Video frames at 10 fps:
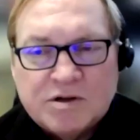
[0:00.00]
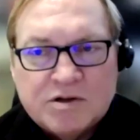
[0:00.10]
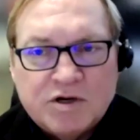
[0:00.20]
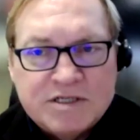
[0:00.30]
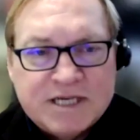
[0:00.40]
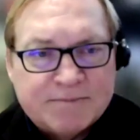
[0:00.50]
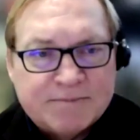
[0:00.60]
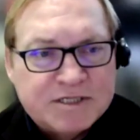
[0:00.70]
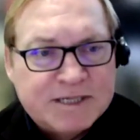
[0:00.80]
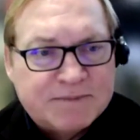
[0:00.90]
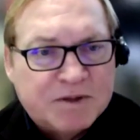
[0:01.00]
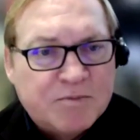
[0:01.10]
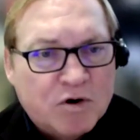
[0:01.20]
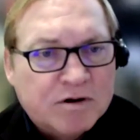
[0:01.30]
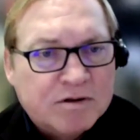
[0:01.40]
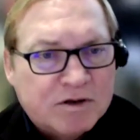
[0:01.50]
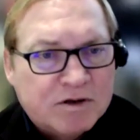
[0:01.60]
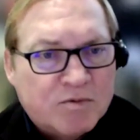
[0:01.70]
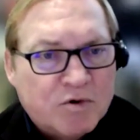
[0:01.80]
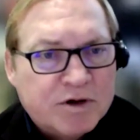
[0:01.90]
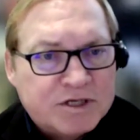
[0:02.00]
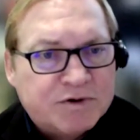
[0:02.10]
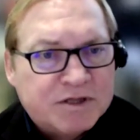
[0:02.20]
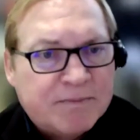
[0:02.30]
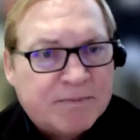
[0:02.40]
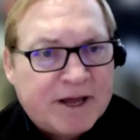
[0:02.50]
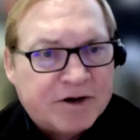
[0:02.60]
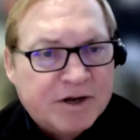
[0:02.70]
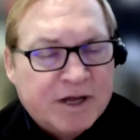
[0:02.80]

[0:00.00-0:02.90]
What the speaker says: good tip. Good tip. The more the more you do it, the better.